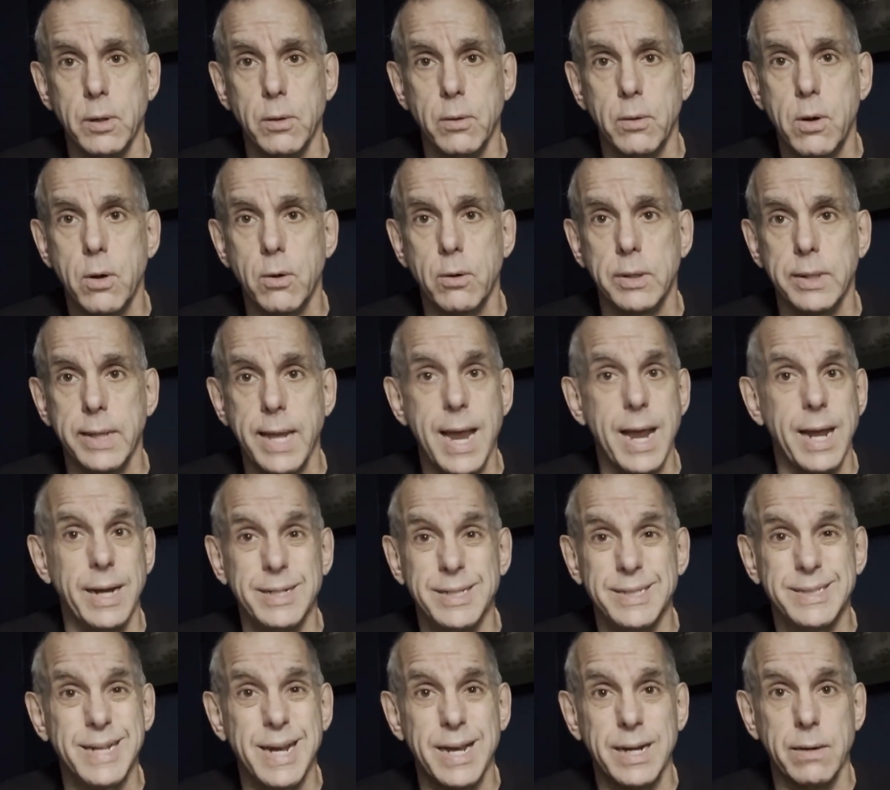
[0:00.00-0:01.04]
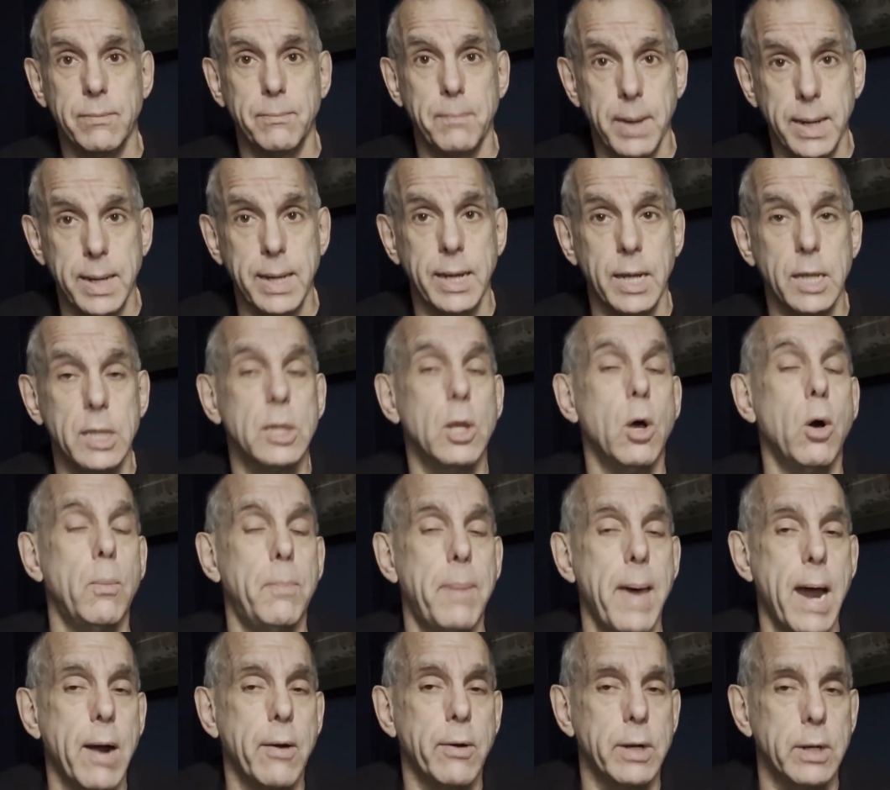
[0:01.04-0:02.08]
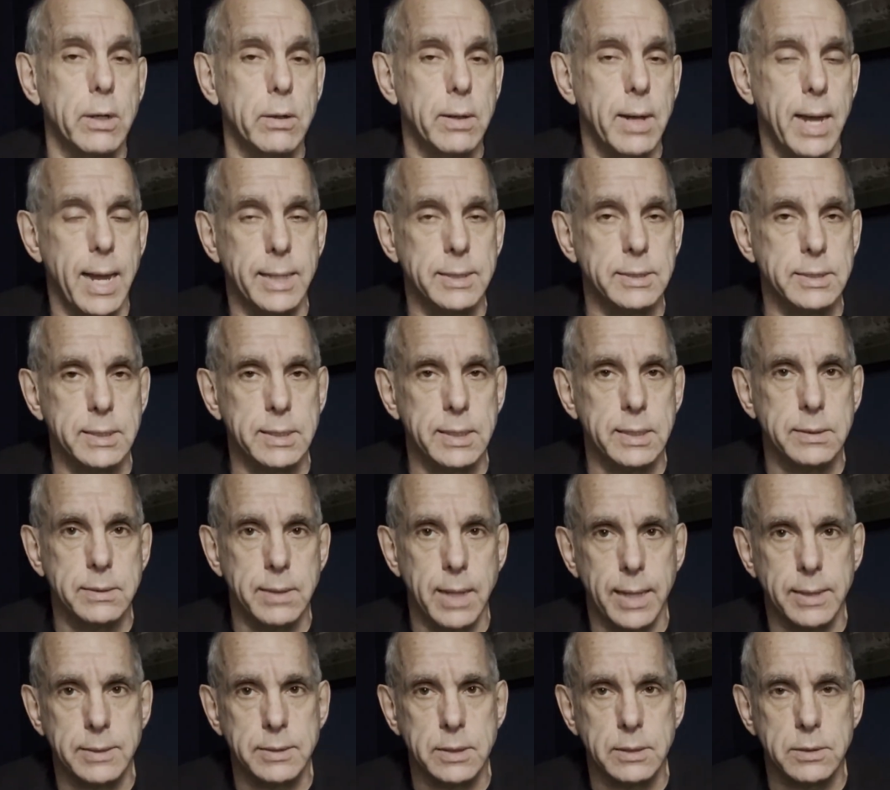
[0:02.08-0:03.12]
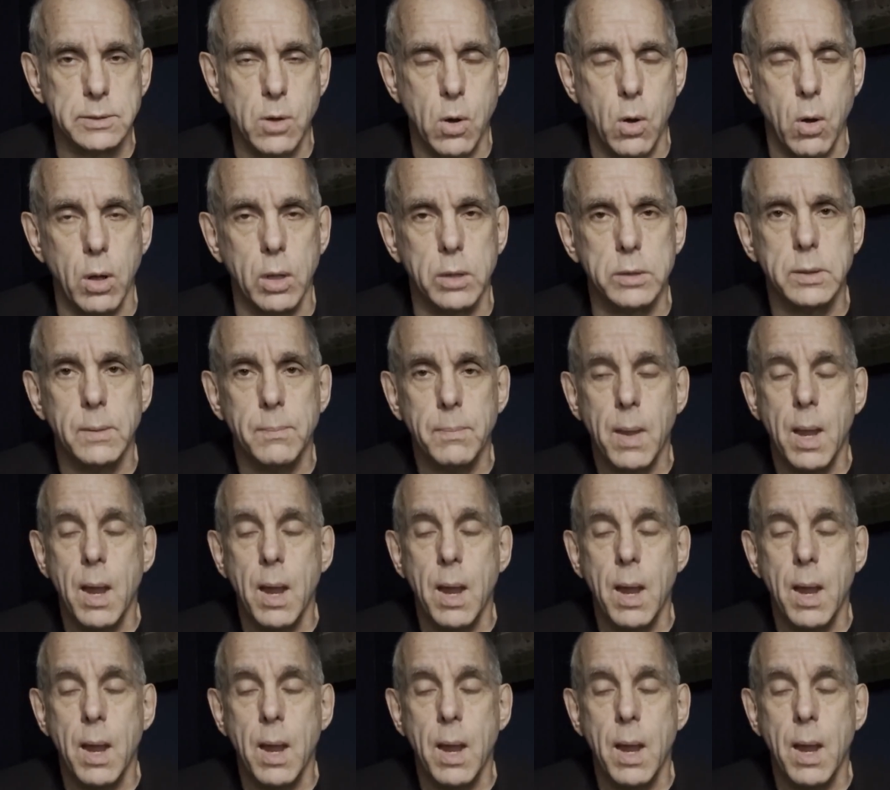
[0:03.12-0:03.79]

currently at and just kind of making it low barrier as it's called,